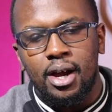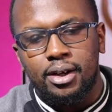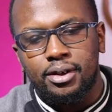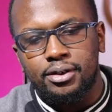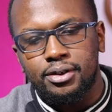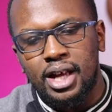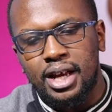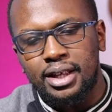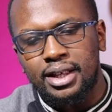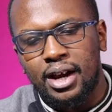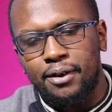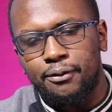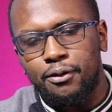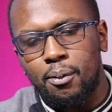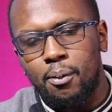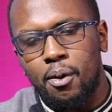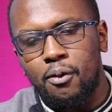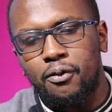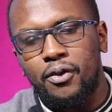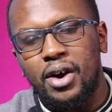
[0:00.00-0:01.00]
that
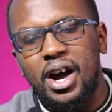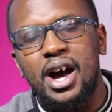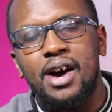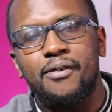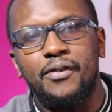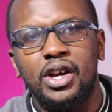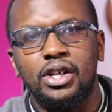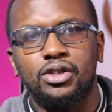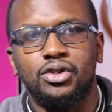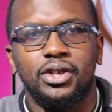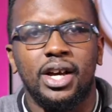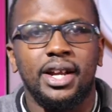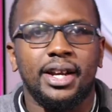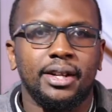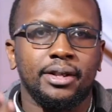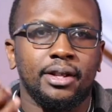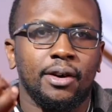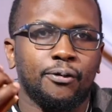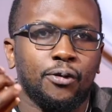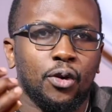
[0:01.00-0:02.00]
form of carving, so
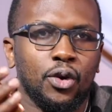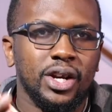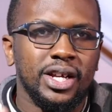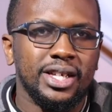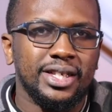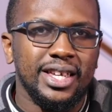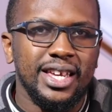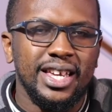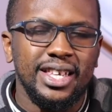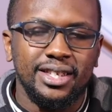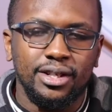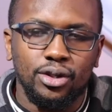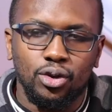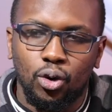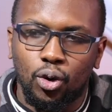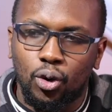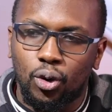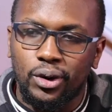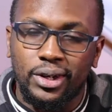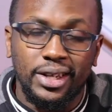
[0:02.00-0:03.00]
that the phone is easy to
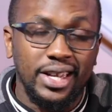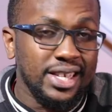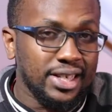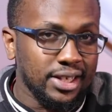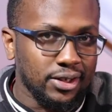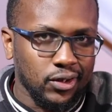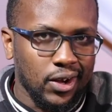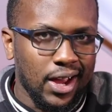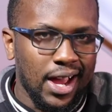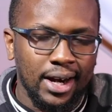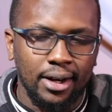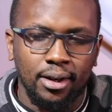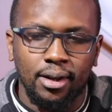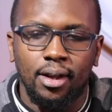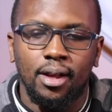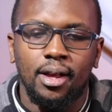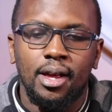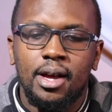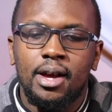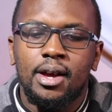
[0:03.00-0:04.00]
hold, easy to
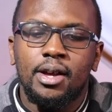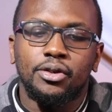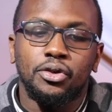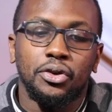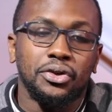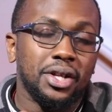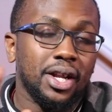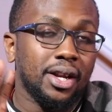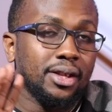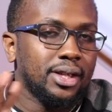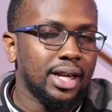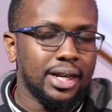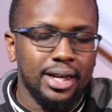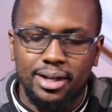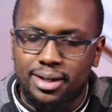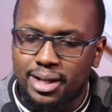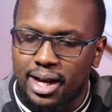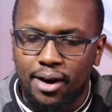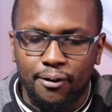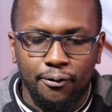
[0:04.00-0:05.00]
handle. So the
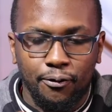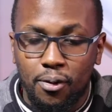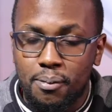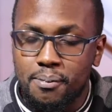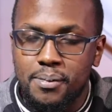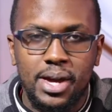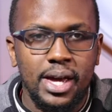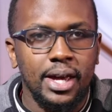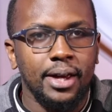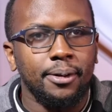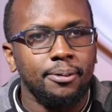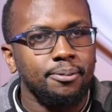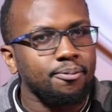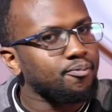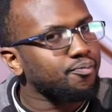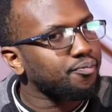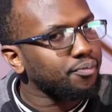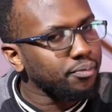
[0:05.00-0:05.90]
design for me